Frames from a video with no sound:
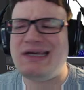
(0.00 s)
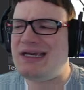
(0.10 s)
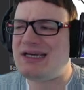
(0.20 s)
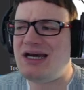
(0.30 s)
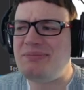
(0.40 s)

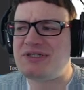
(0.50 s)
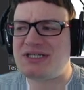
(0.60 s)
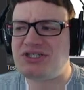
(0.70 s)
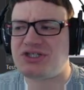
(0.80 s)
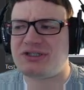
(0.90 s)
a
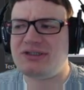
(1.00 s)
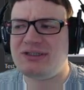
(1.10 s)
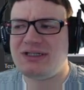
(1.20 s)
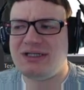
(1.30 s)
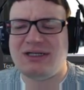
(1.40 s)
competition
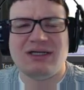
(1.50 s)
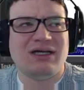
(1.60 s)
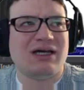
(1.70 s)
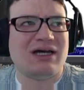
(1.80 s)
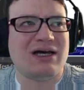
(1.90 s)

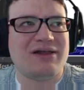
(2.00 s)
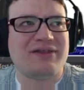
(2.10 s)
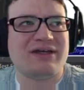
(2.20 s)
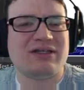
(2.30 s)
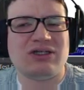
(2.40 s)

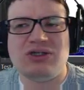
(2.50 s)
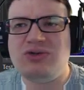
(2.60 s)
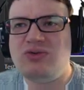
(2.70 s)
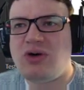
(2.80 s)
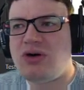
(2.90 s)
that
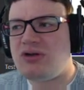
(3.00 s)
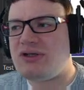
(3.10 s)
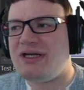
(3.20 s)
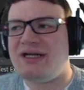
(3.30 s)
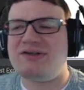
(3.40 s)
you all
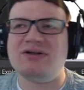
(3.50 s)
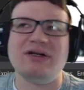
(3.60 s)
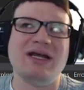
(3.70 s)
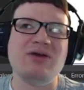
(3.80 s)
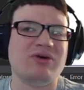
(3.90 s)
can enter,
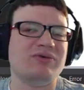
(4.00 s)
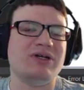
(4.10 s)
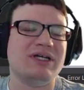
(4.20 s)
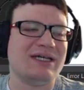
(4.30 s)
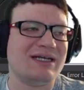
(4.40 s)
and anyone
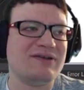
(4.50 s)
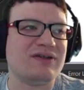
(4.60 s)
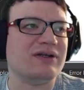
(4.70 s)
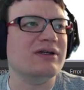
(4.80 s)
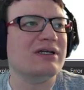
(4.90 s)
really can
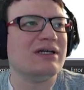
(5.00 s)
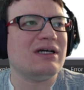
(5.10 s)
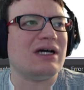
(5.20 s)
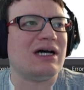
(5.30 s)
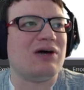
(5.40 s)
enter.
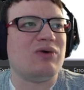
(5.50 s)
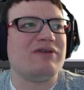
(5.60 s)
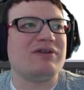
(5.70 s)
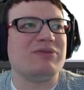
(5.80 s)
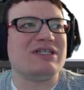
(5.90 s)
One
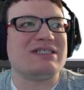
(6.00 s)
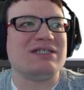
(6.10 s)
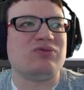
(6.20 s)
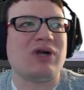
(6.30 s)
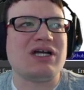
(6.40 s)
of them is
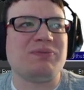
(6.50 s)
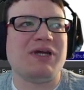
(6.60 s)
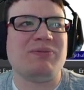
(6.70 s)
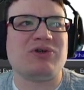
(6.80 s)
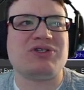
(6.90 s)
the Rock,
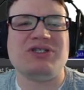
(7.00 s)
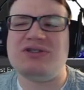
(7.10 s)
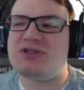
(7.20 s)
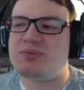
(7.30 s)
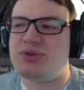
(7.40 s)
Paper,
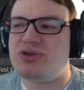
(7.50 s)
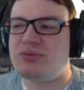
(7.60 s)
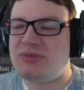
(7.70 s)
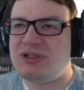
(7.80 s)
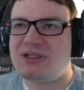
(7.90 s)
Scissors
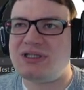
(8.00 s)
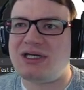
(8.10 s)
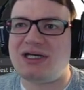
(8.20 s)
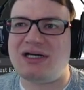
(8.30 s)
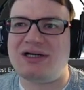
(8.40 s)
Boom
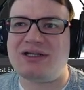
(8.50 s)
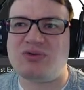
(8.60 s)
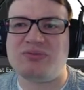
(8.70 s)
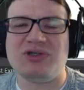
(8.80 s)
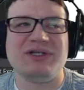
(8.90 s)
that
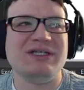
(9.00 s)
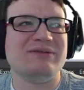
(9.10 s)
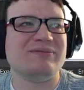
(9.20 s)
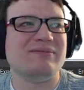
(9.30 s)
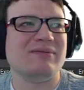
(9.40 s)
we're
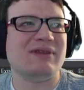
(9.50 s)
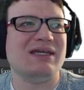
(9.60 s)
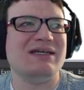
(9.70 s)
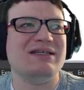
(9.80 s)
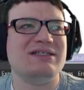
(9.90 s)
building.
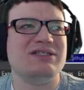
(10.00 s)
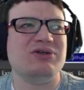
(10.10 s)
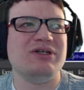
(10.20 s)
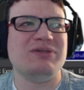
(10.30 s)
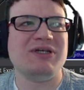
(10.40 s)
And this is
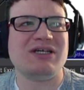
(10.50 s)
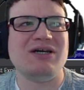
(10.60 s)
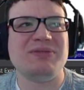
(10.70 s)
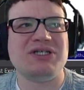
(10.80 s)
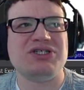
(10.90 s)
going to be a
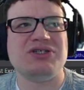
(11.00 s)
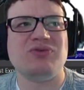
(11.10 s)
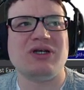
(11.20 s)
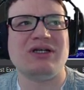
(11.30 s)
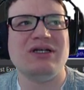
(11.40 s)

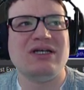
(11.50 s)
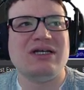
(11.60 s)
competition where